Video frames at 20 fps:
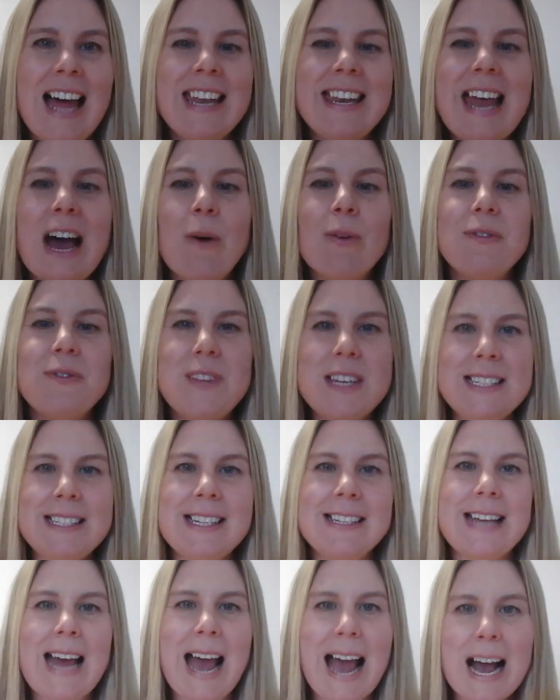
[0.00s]
Now, this
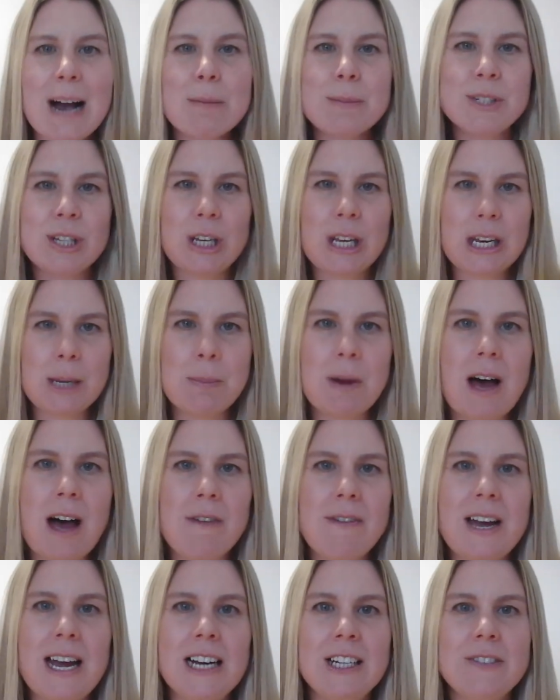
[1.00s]
is absolutely
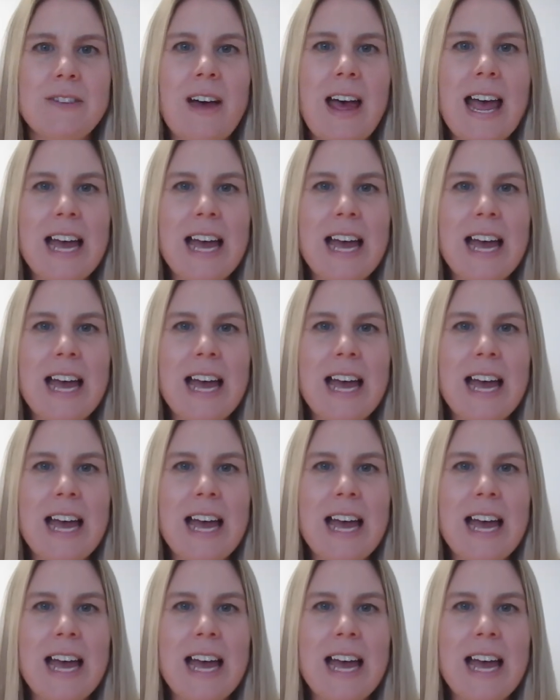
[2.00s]
perfect for